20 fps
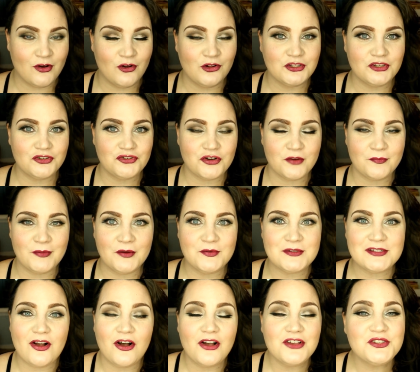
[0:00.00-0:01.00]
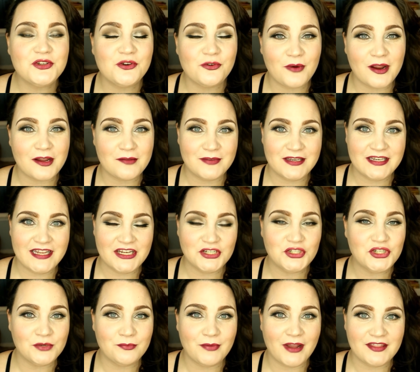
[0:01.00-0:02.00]
Ulta trip and it was also a
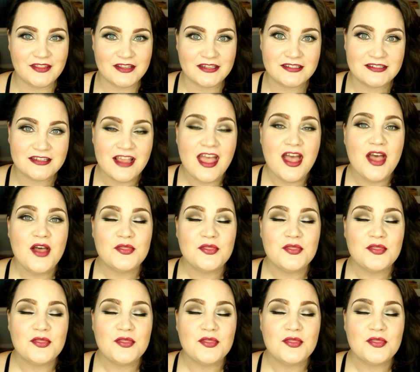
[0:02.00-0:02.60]
recommendation by this,